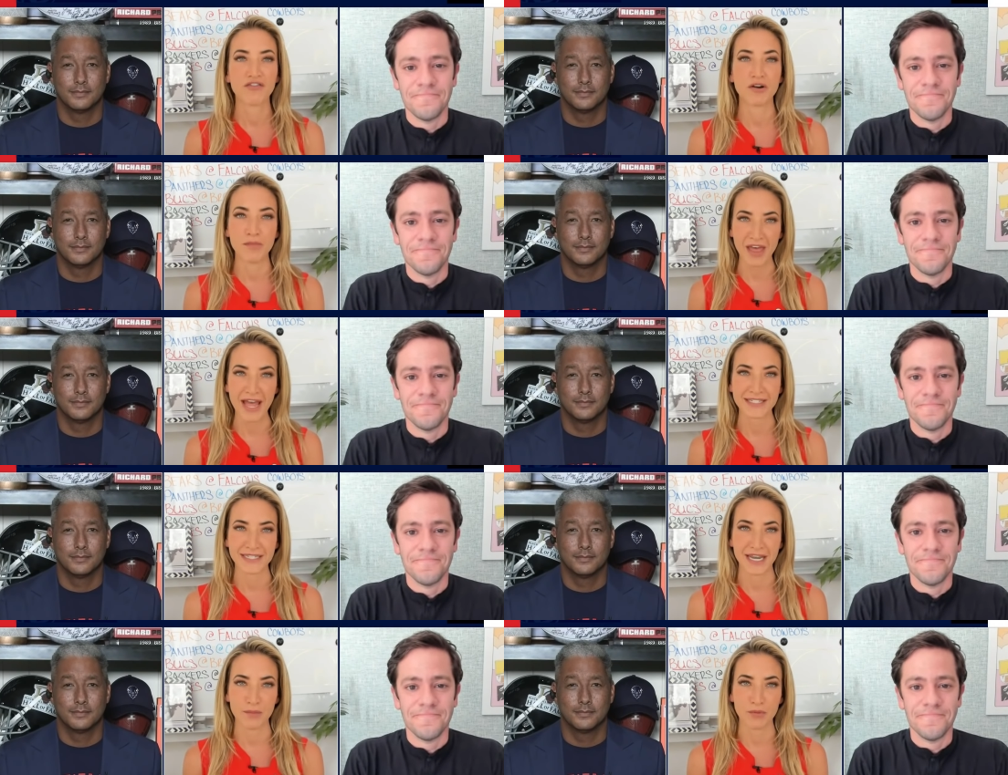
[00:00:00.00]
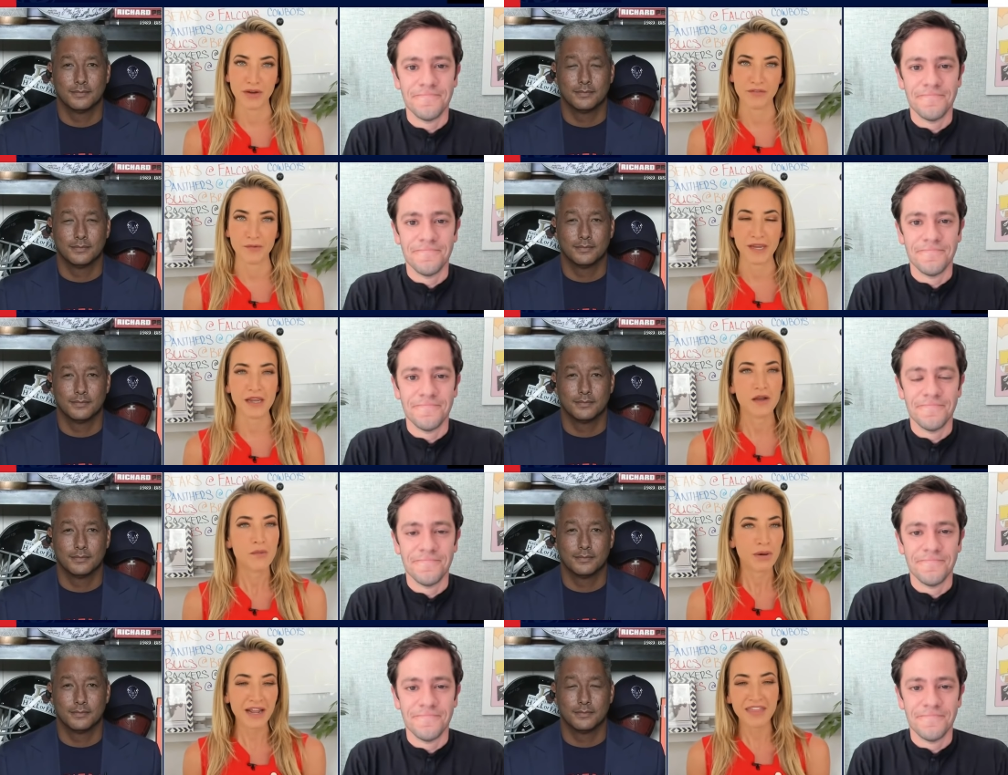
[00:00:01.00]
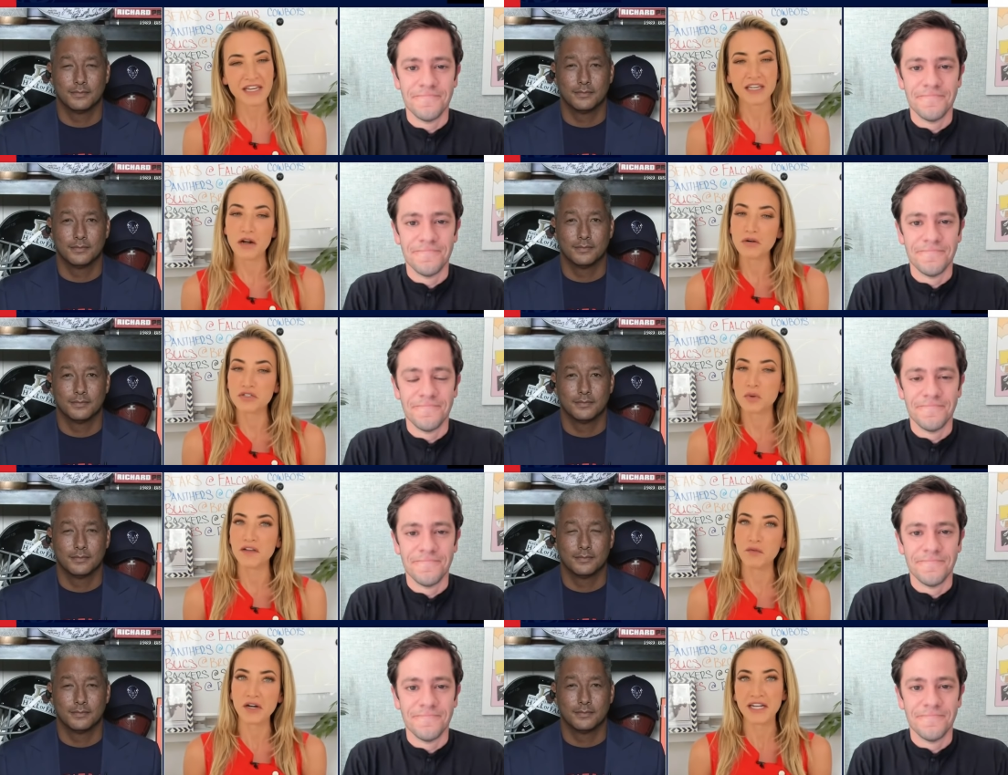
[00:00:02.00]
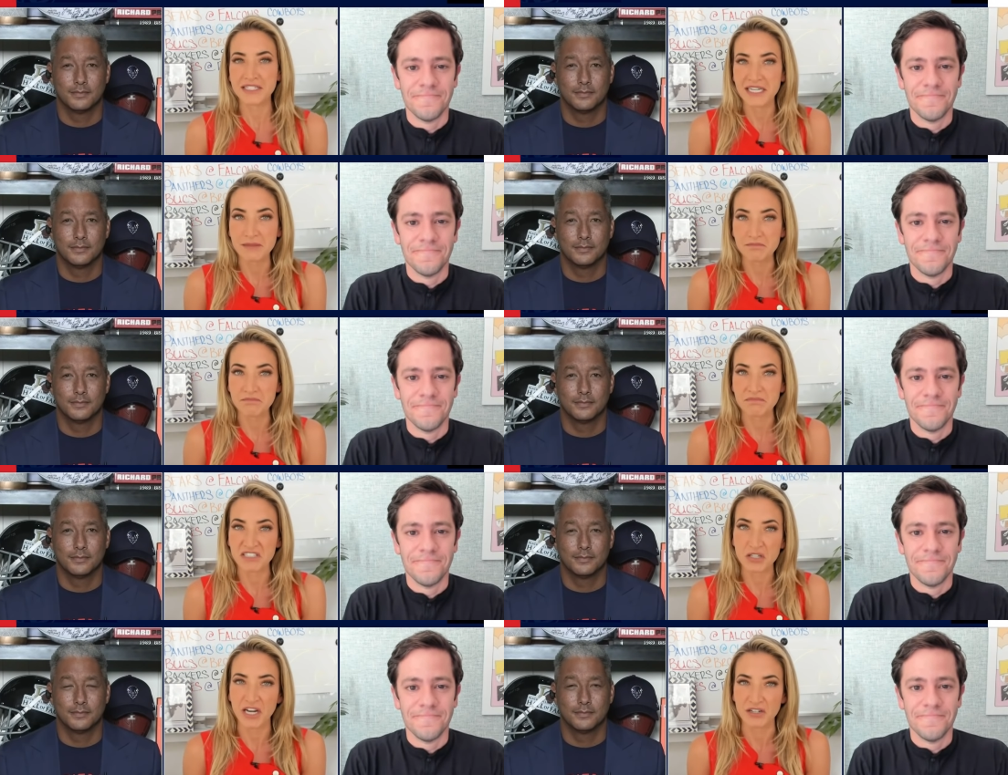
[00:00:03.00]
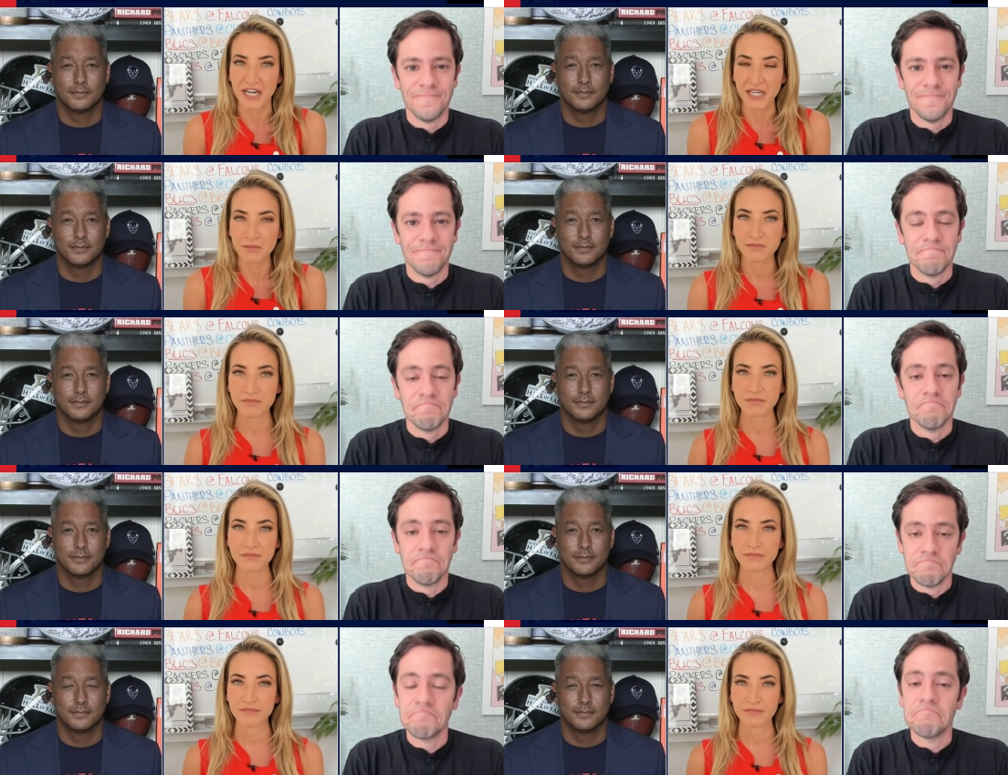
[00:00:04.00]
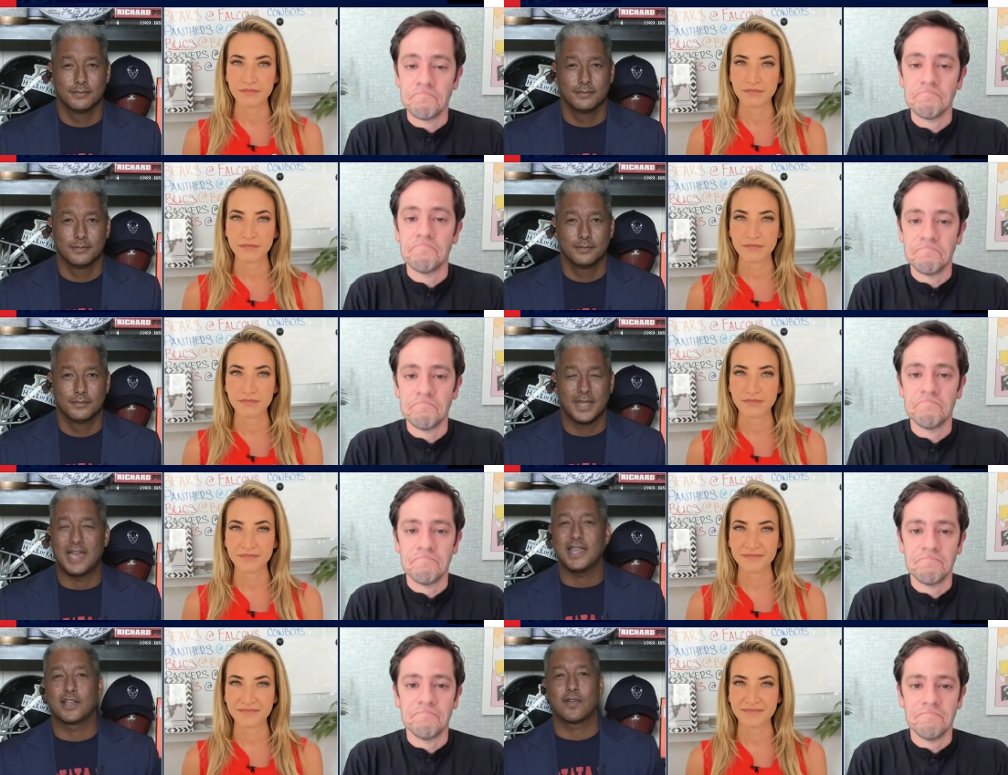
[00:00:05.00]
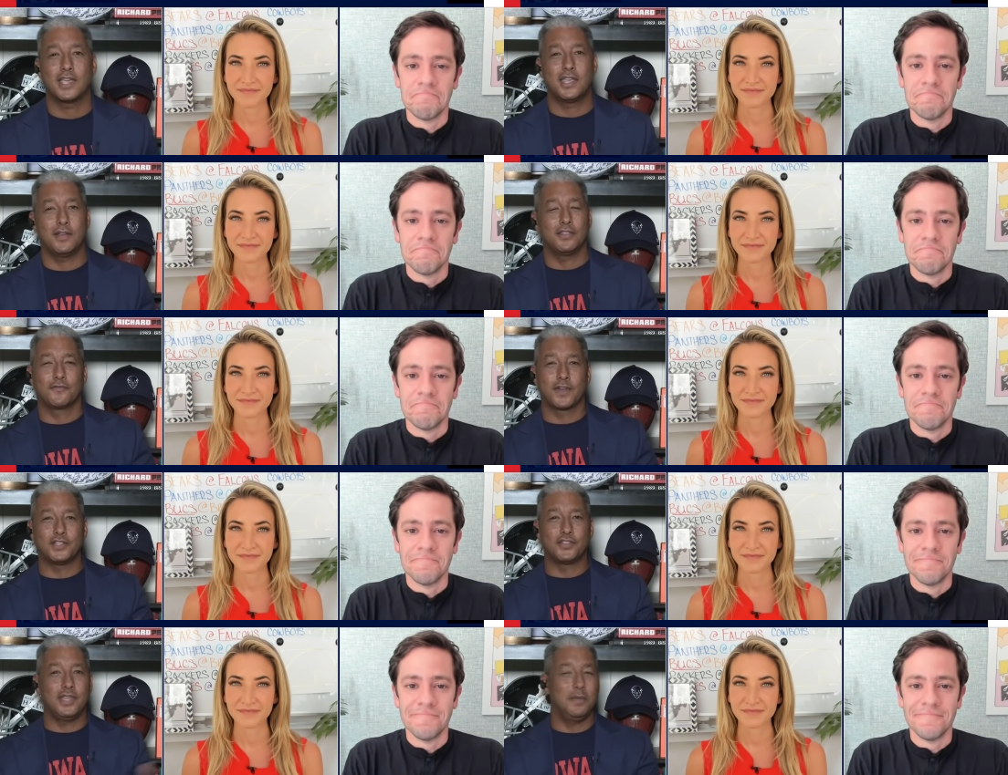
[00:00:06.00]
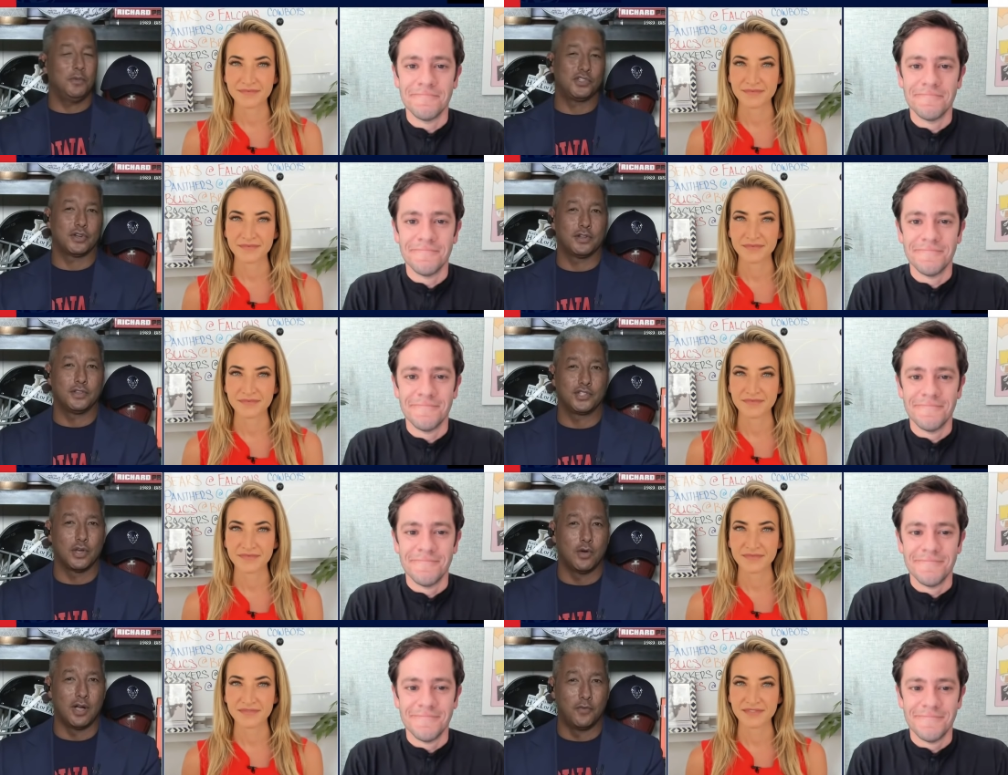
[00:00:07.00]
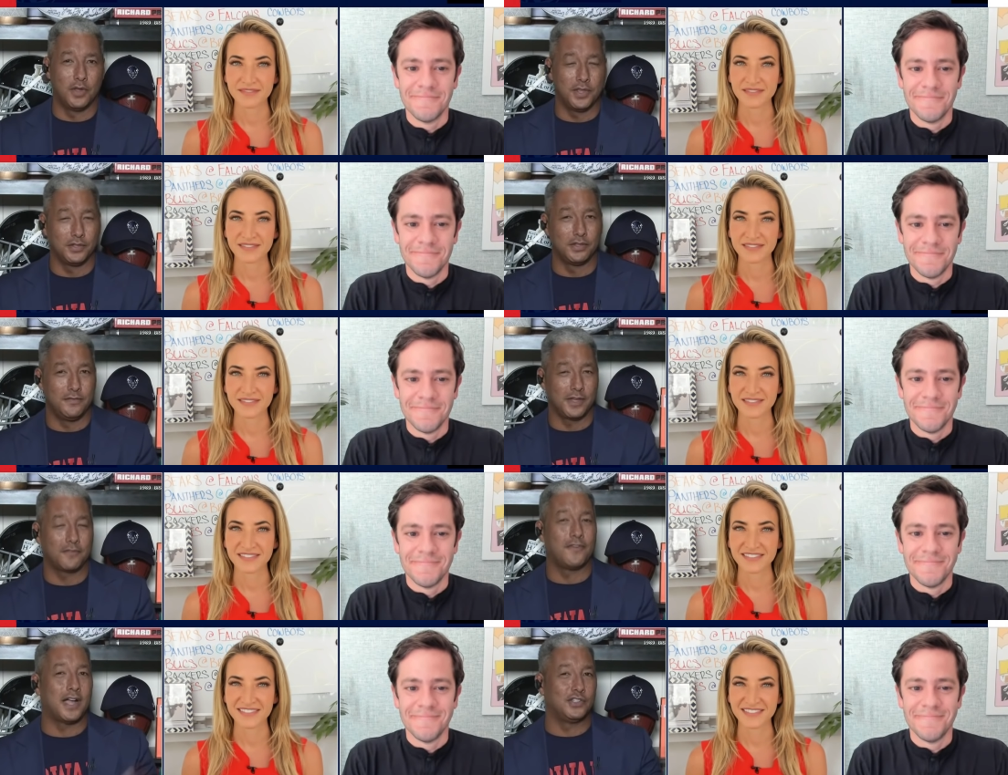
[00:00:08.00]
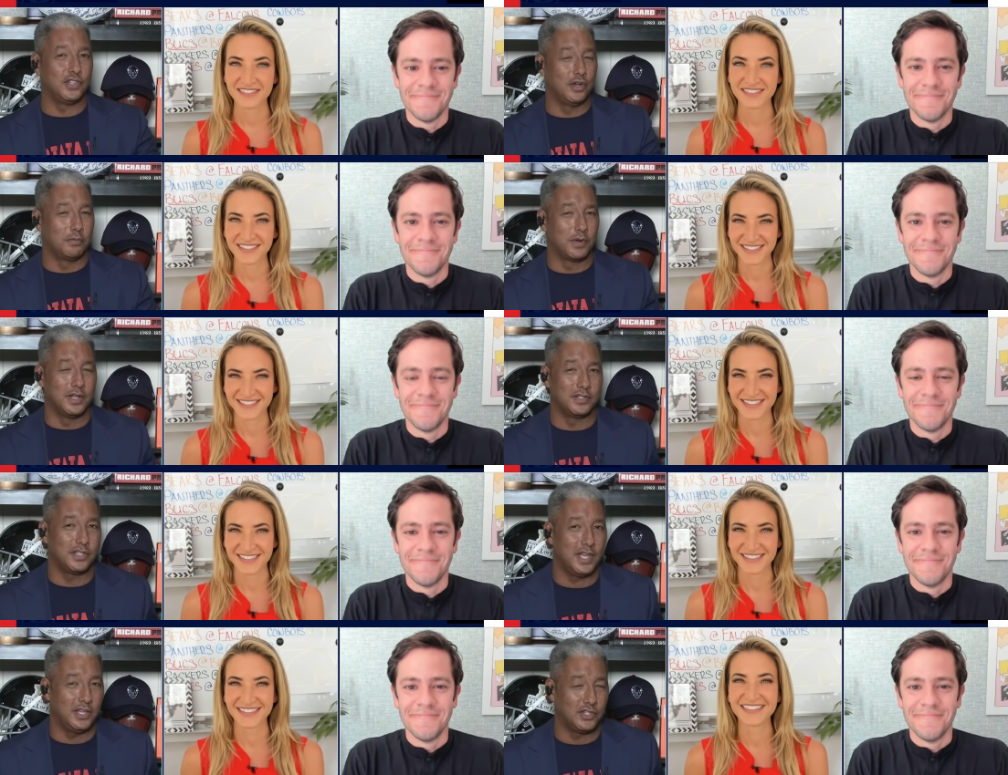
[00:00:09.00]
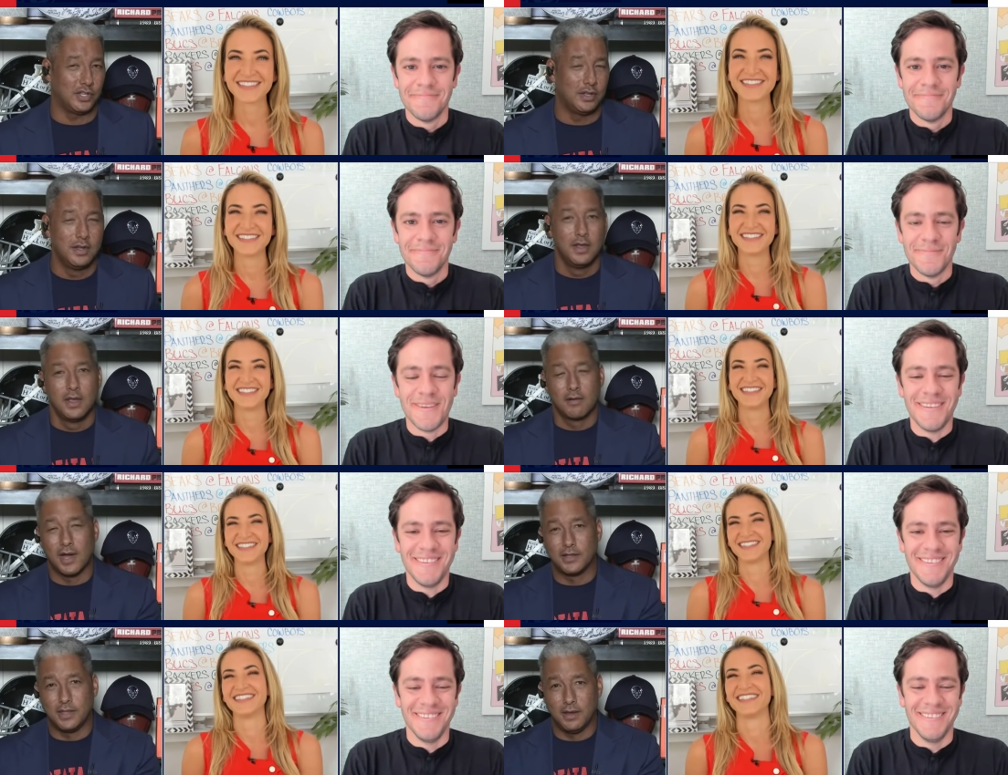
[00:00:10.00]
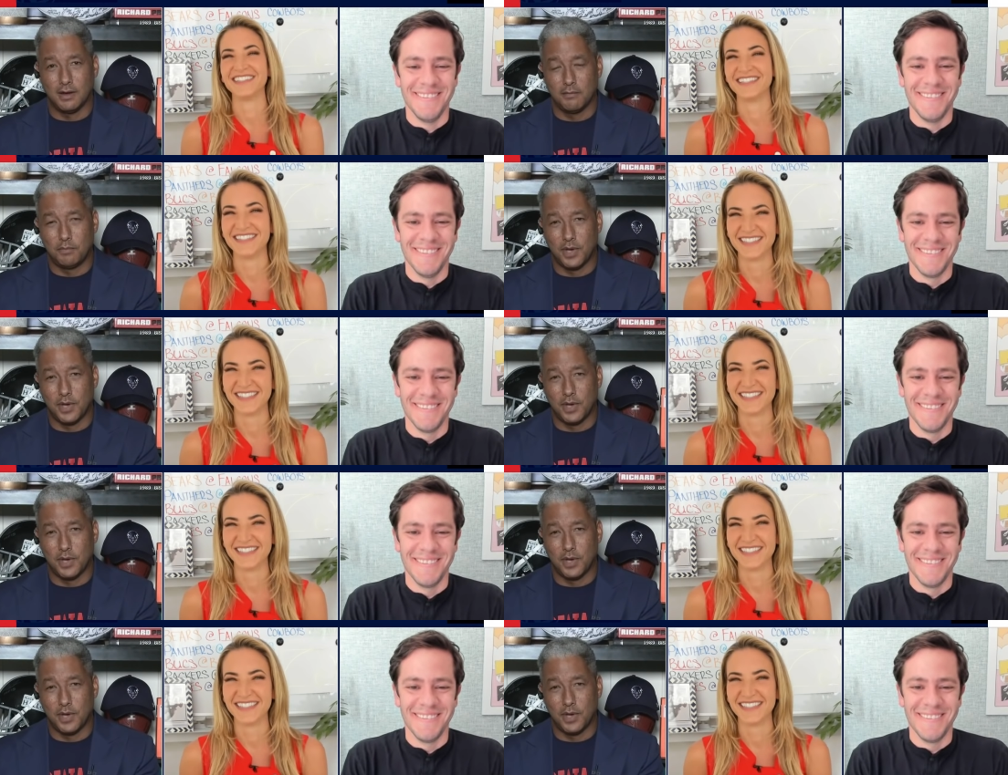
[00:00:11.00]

Speaker 1: from that standpoint for me. But I think, you know, 24 19, still entertaining.
Speaker 2: I like Greg carrying the French theme we started the show off with into the Vic Fangio pronunciation right there.